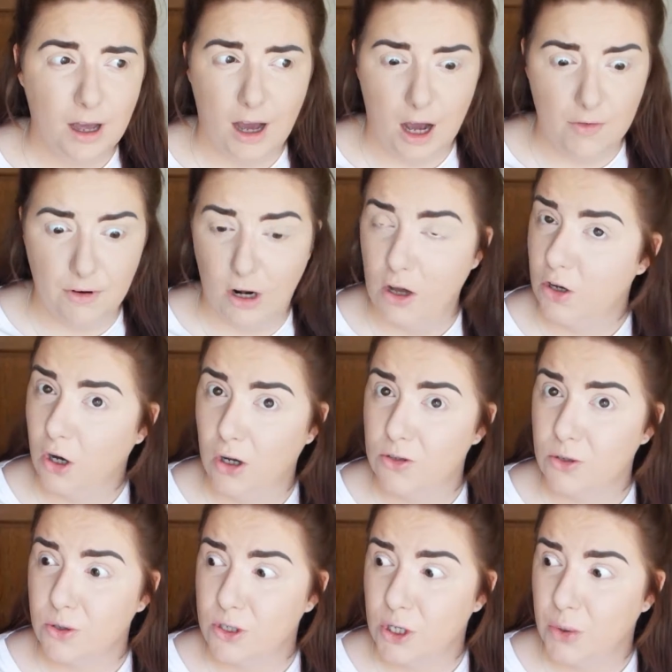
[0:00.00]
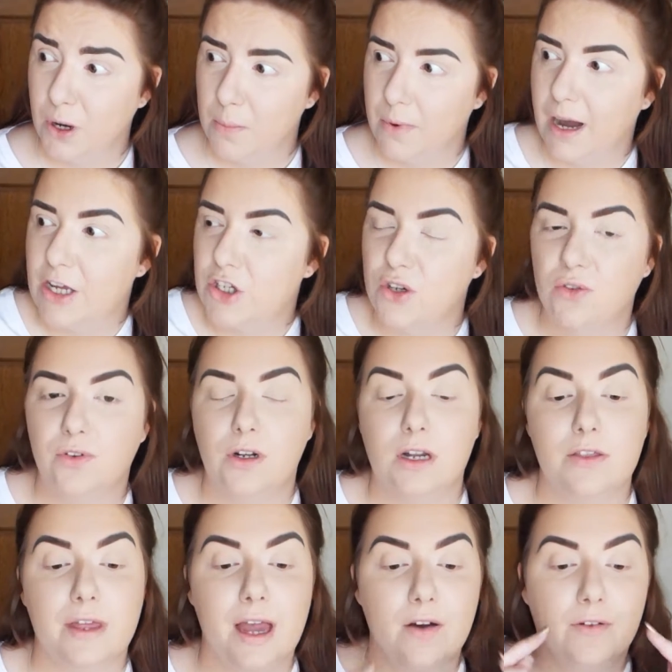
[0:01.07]
have a lot of contour to them, but I do feel like
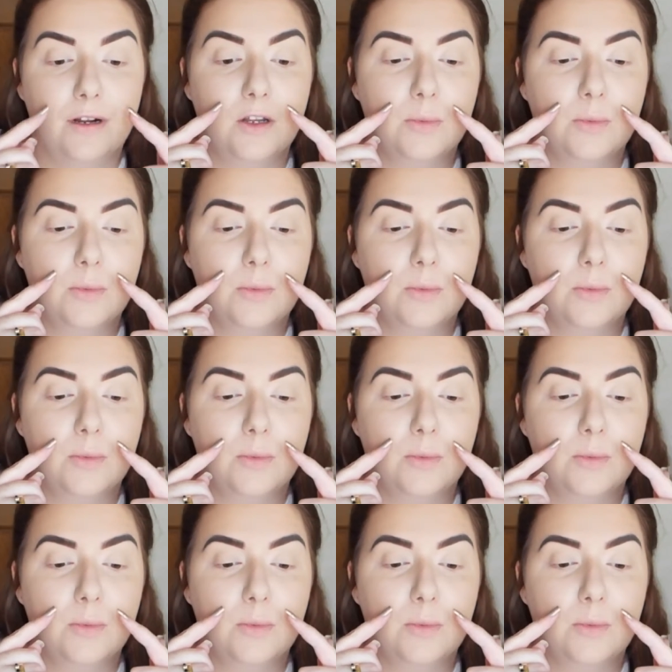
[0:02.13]
they have a little